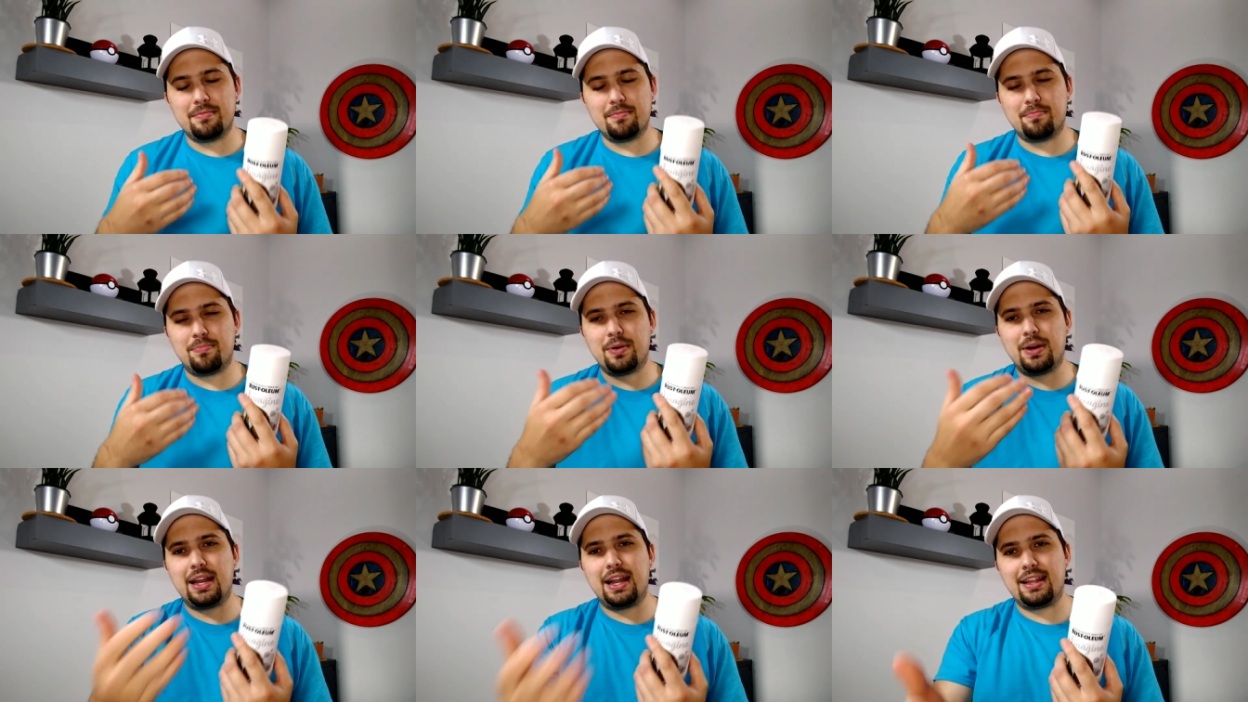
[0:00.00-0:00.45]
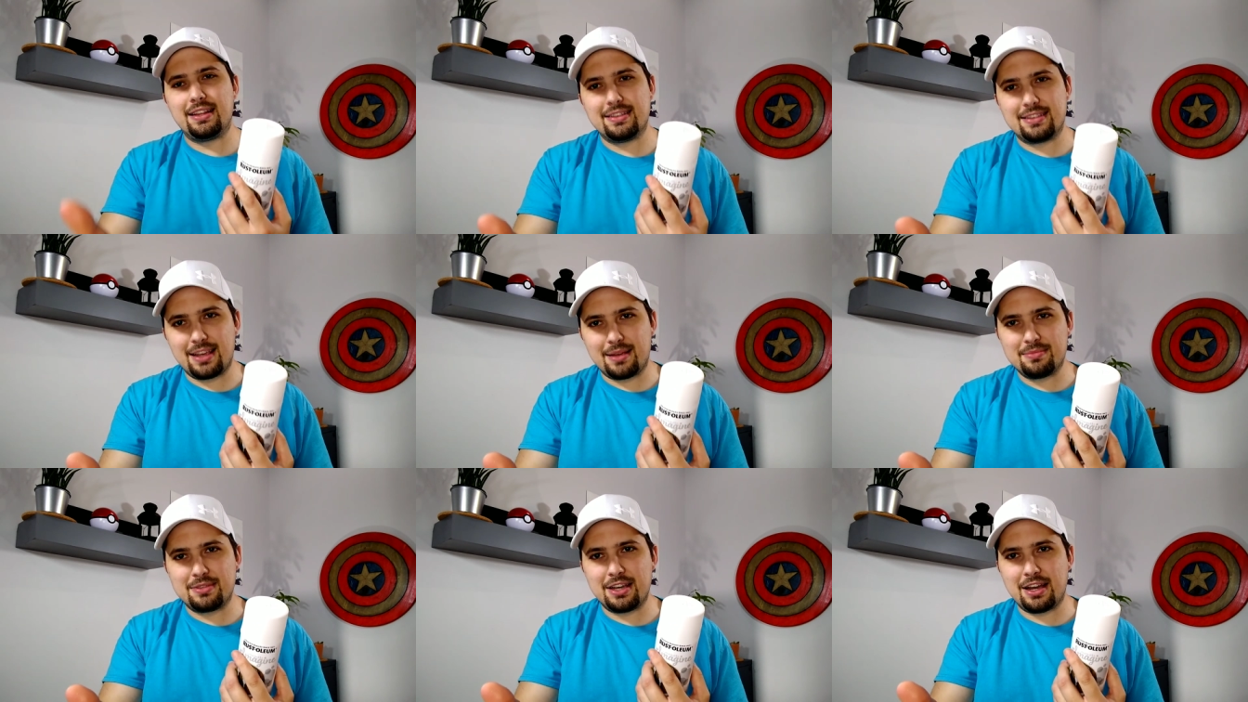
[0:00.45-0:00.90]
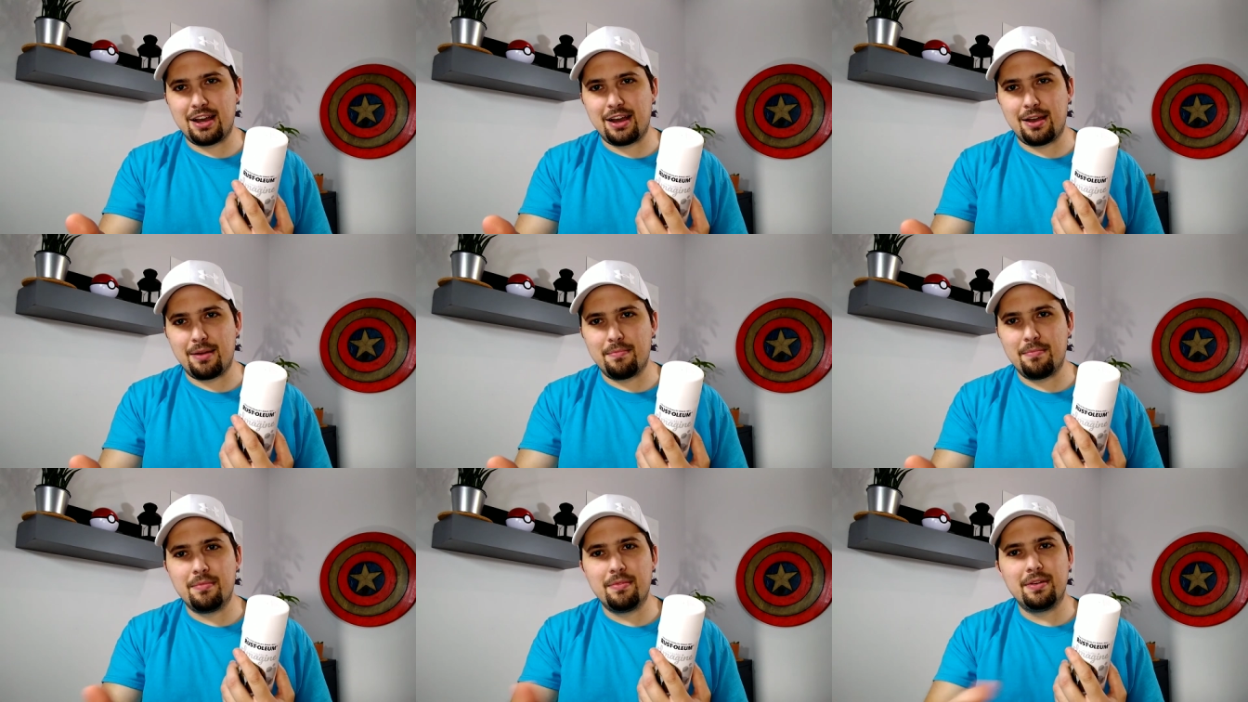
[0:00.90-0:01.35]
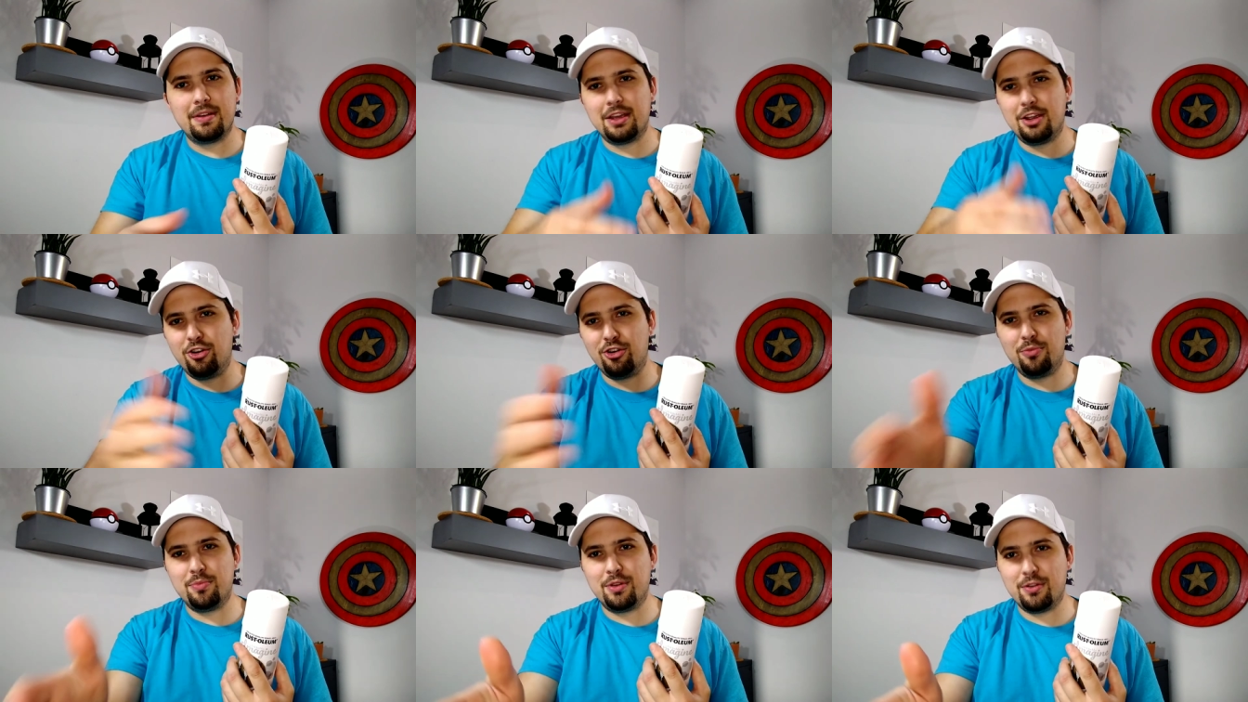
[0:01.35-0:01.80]
But at the same time,
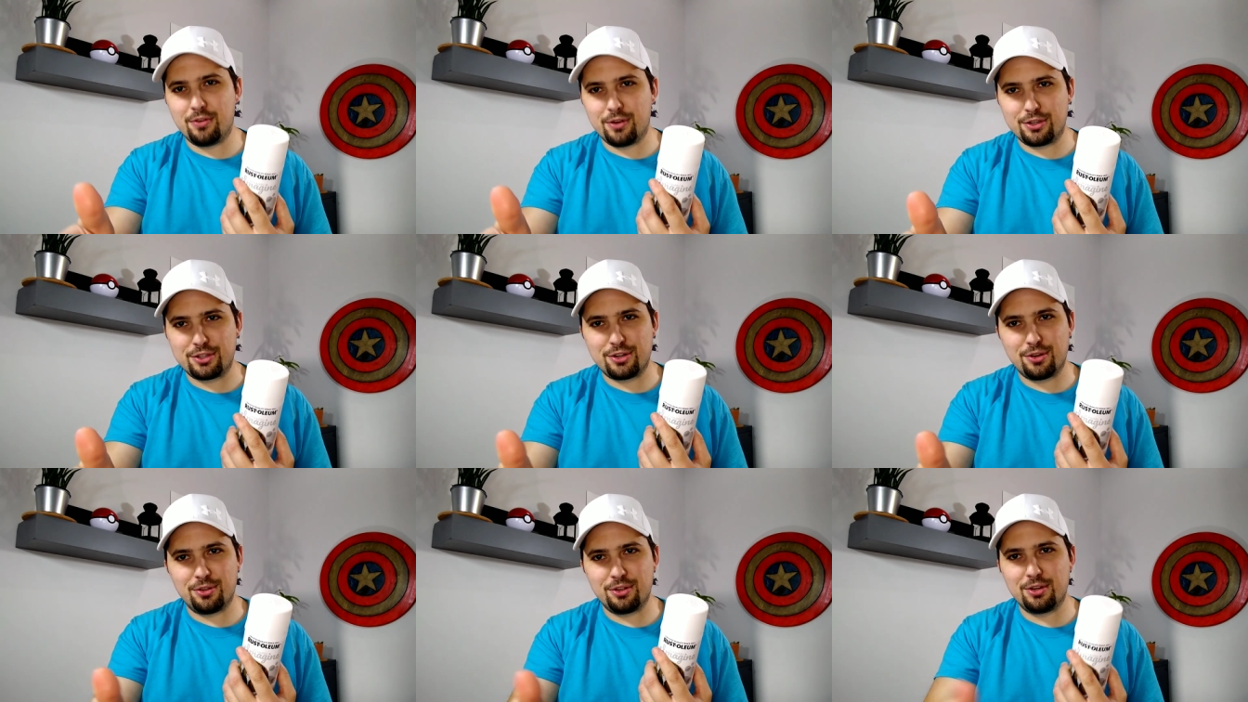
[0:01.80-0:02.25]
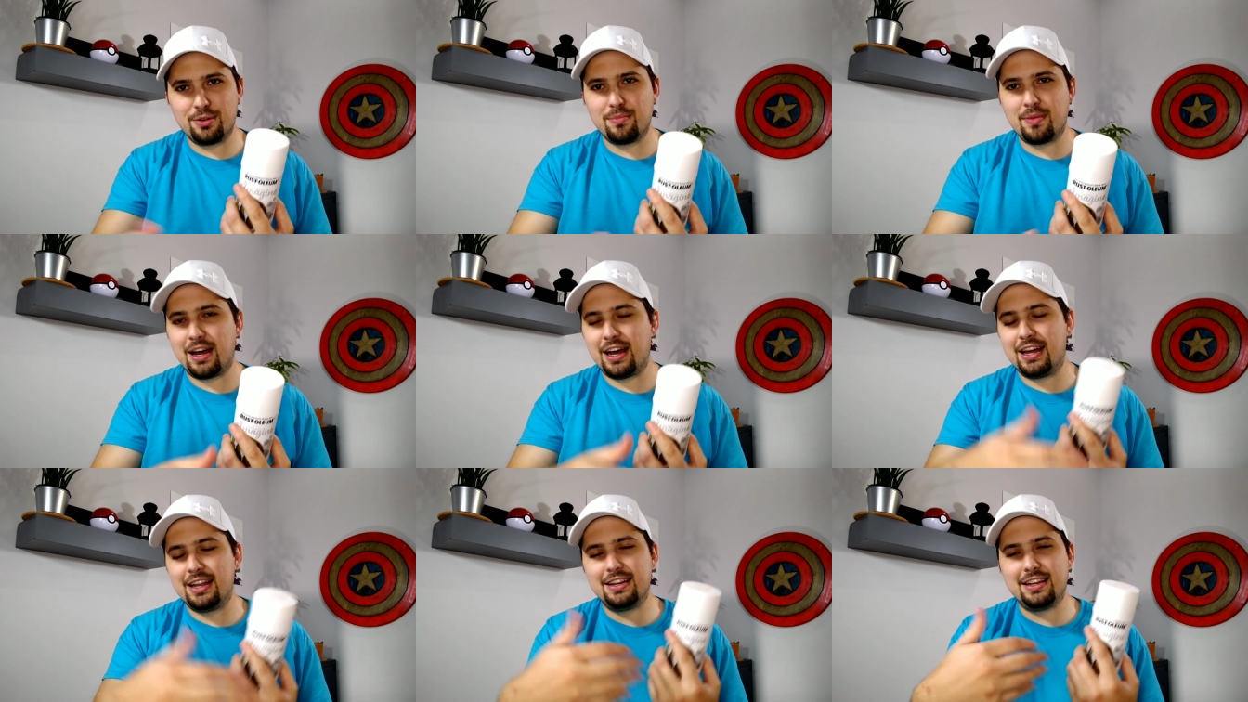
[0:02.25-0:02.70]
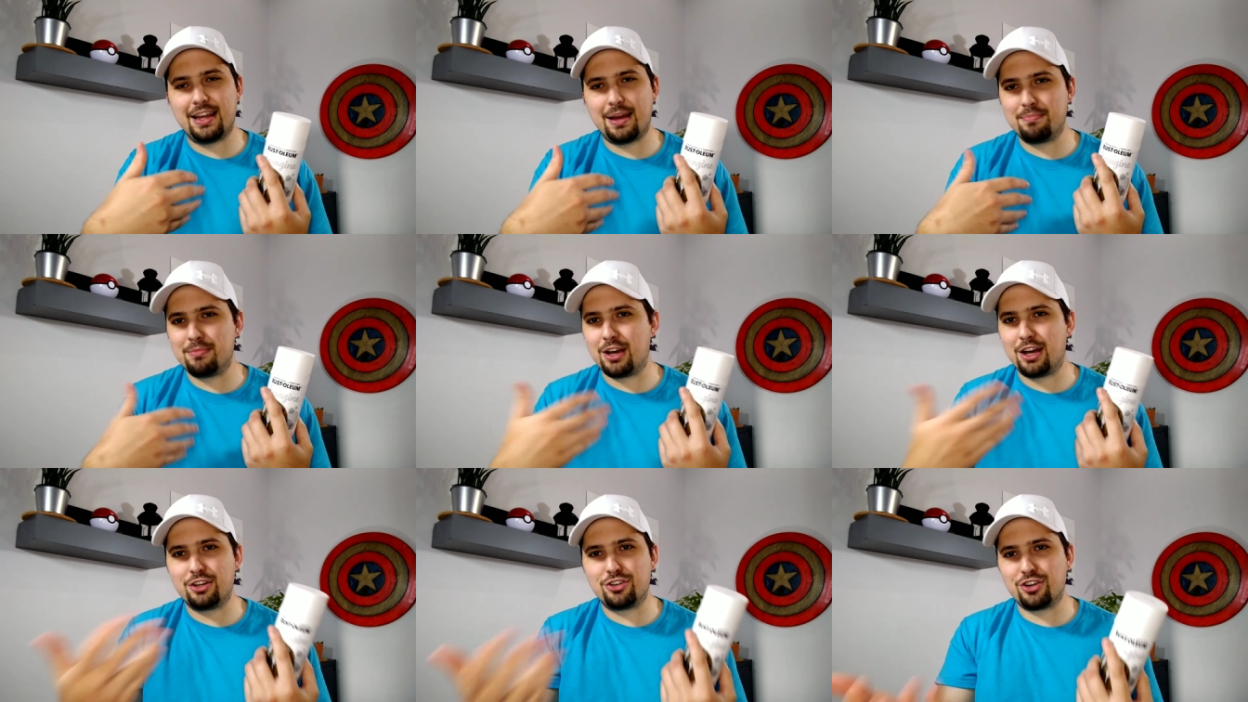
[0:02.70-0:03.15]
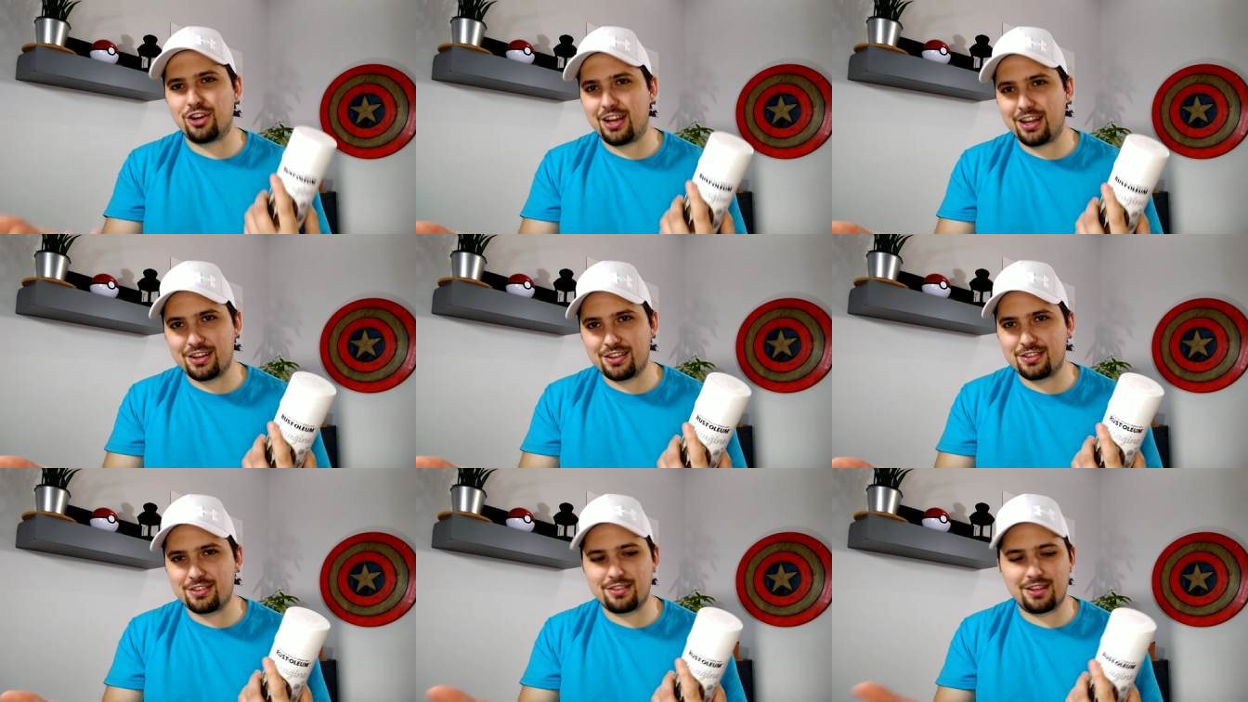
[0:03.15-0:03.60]
hear me, Rust-Oleum, I, I'm not
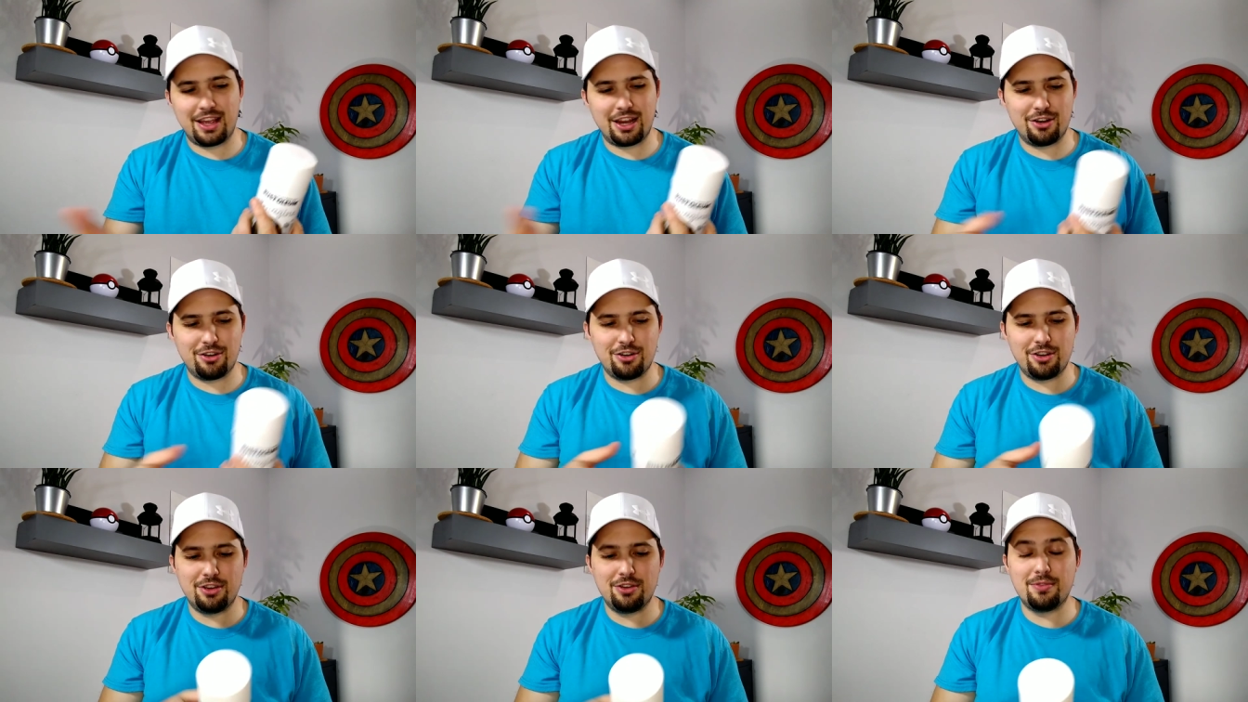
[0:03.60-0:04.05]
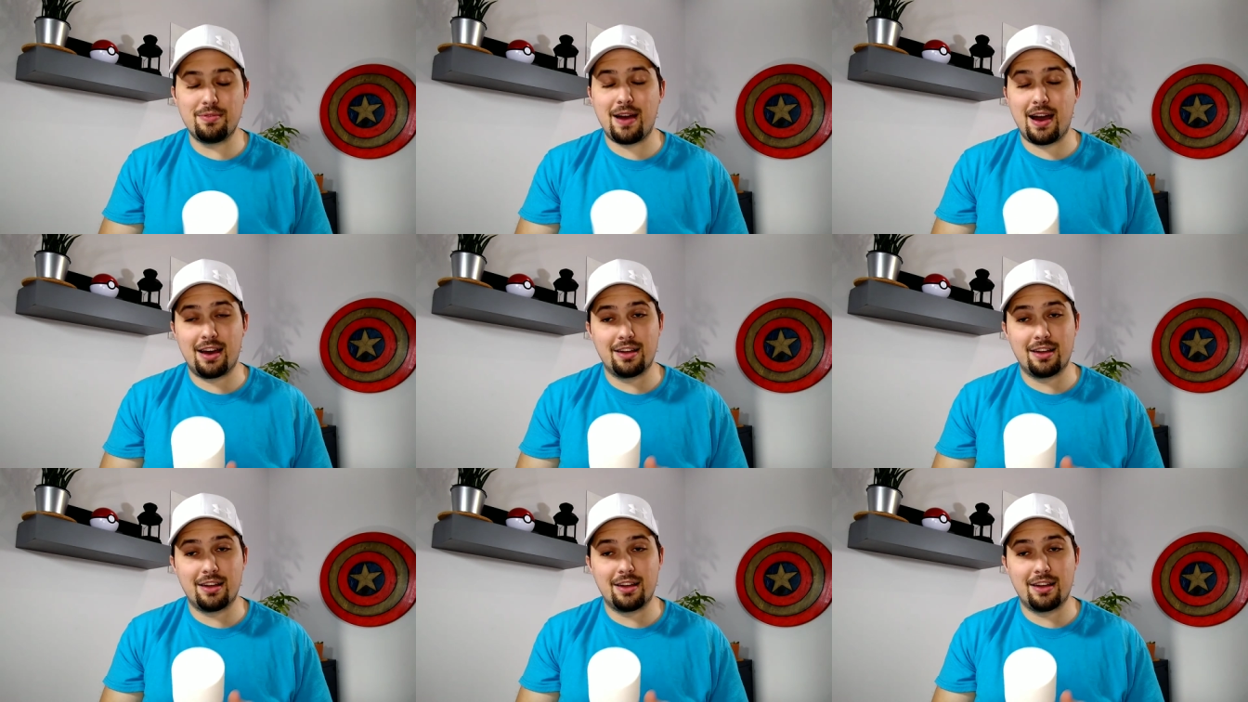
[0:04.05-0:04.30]
trying to slander you.